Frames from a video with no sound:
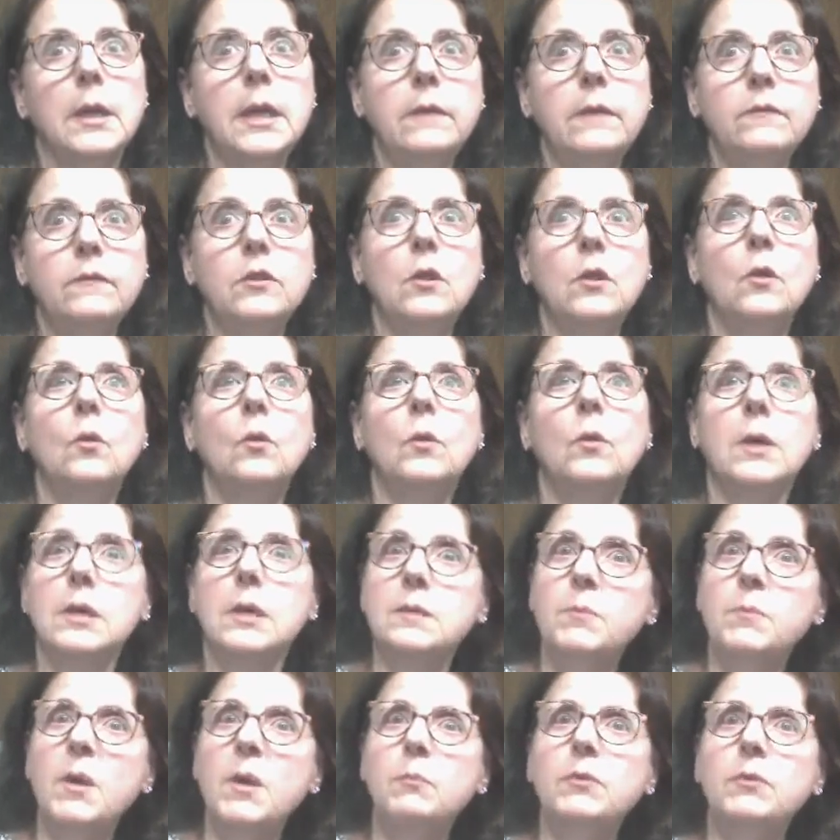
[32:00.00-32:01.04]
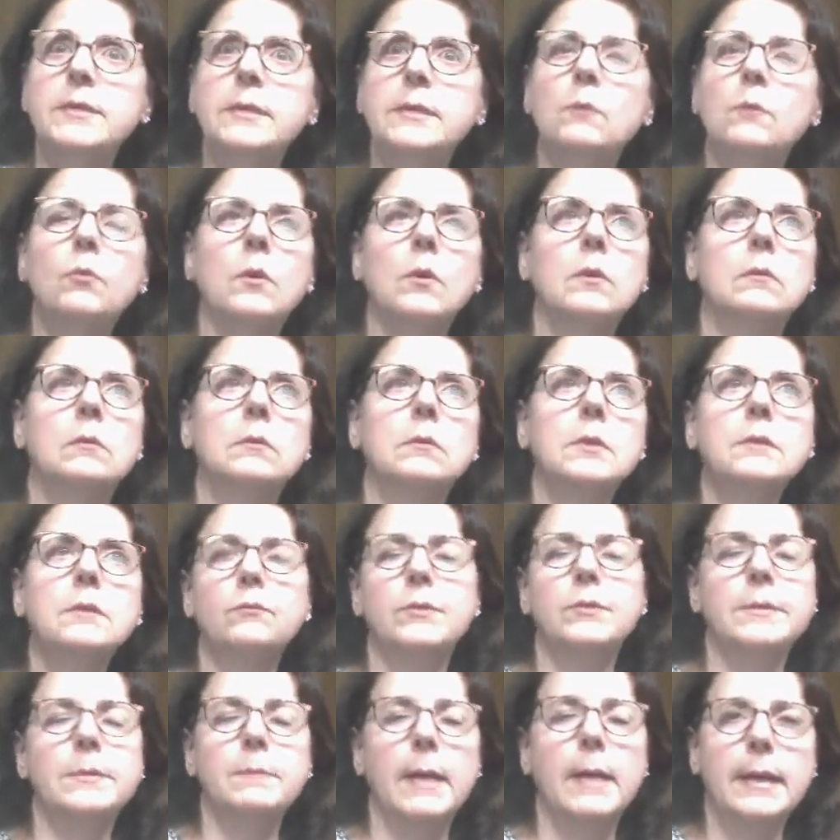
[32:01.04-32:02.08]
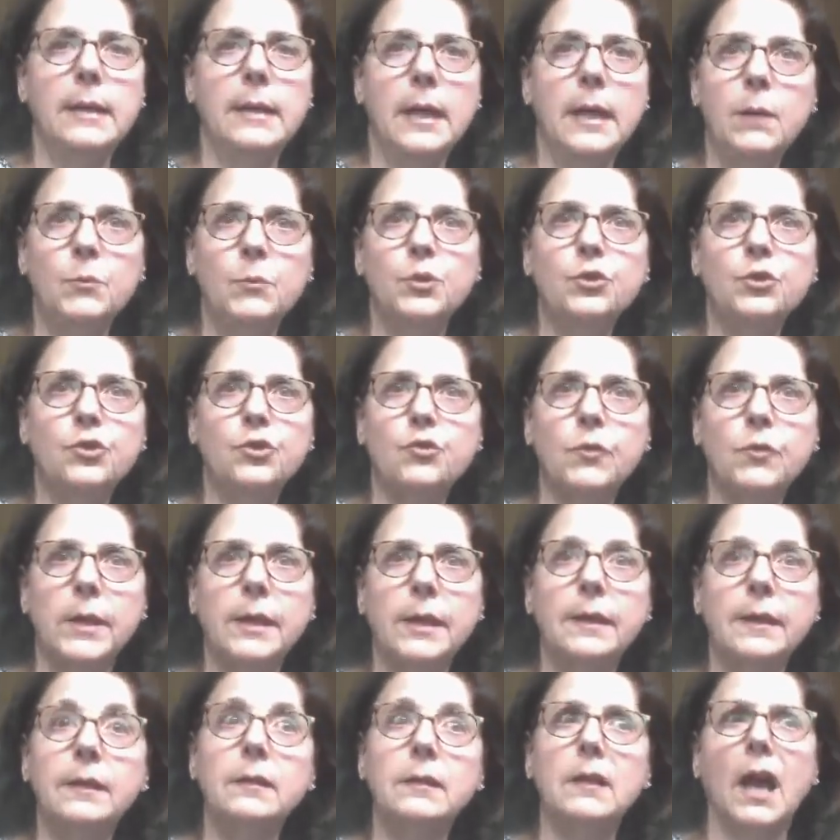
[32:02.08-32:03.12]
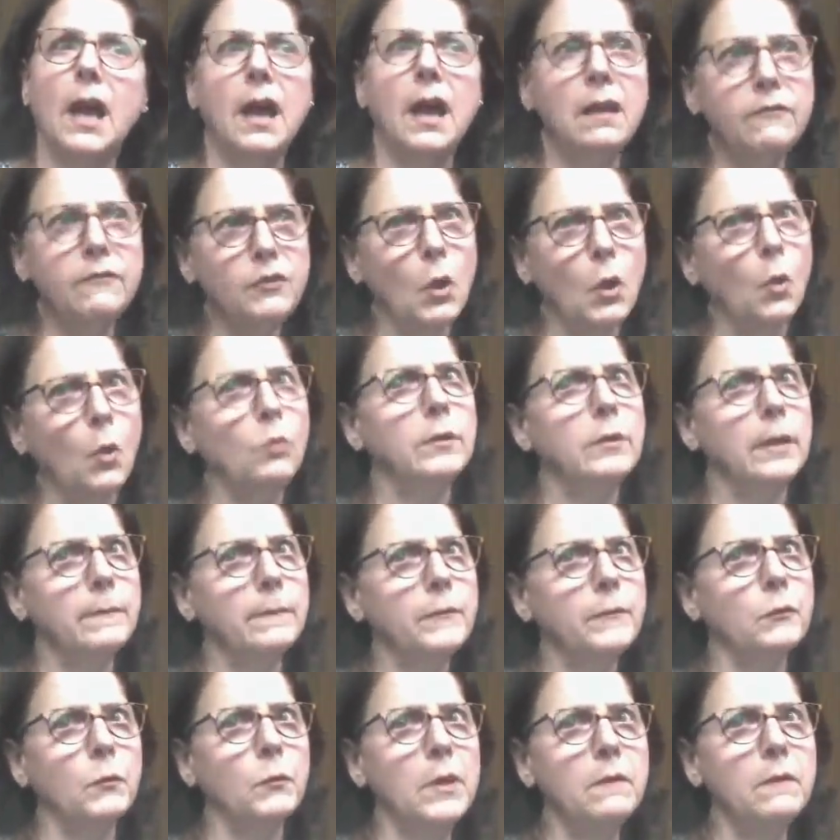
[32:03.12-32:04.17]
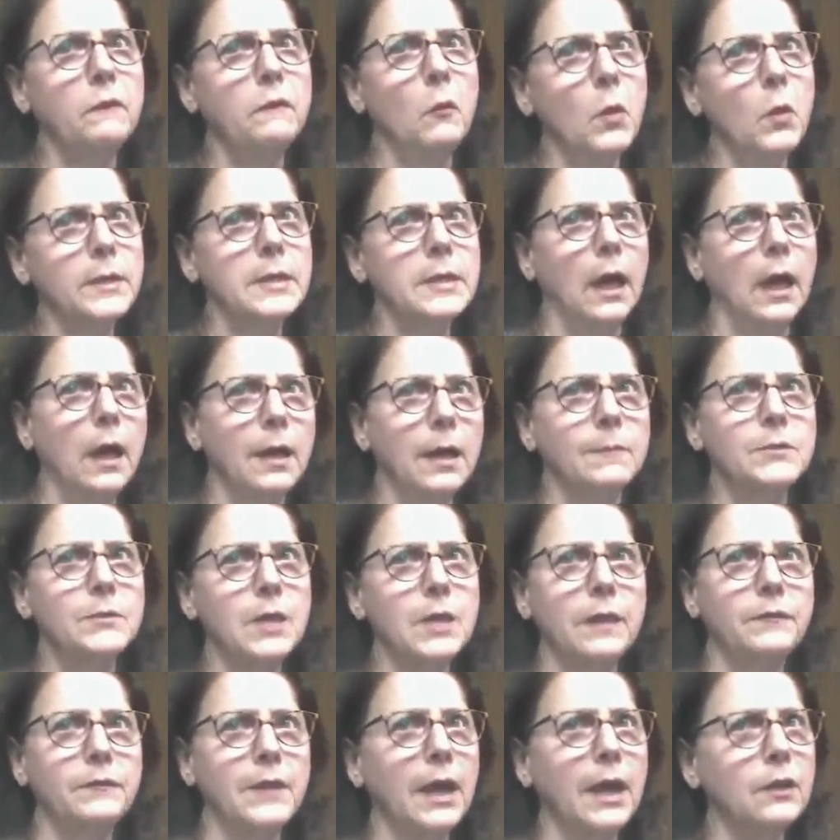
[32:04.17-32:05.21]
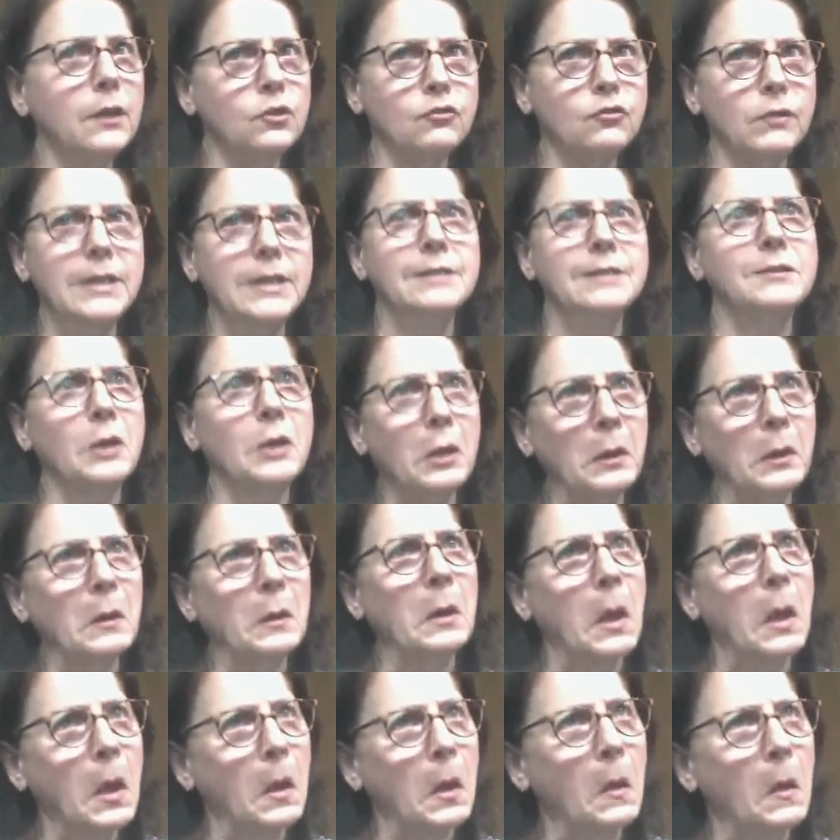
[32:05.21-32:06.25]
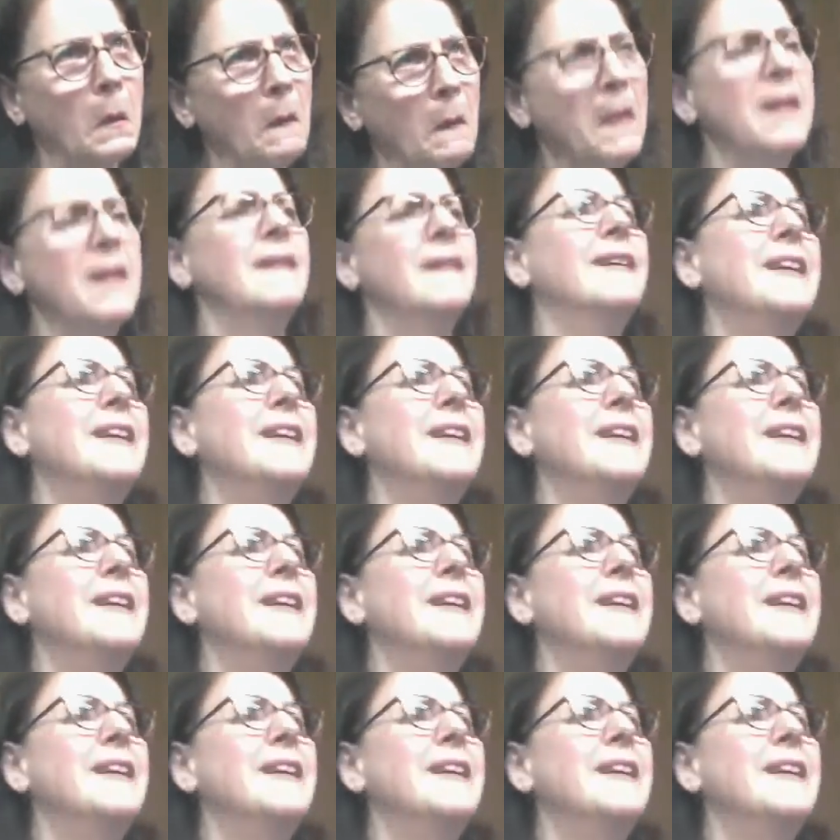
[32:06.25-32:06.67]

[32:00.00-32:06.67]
Even though, because people say, well, it was my neighbor's tree, and I've told them 3 or 4 times that that tree is gonna go.